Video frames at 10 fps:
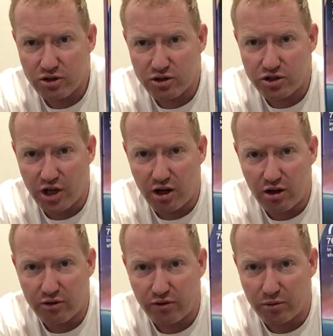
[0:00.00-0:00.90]

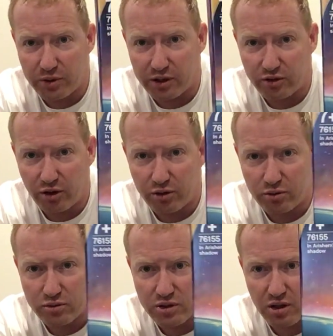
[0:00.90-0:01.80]
Shadow from the
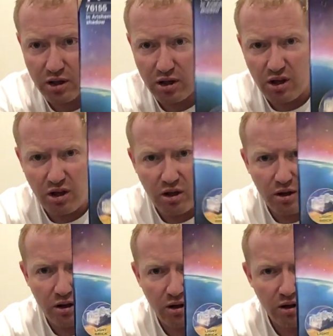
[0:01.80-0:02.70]
Eternals.
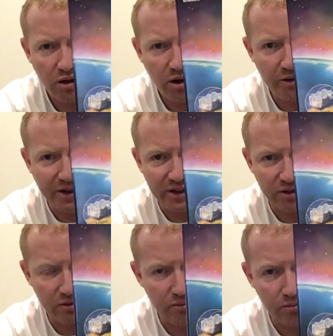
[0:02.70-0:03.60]
I really just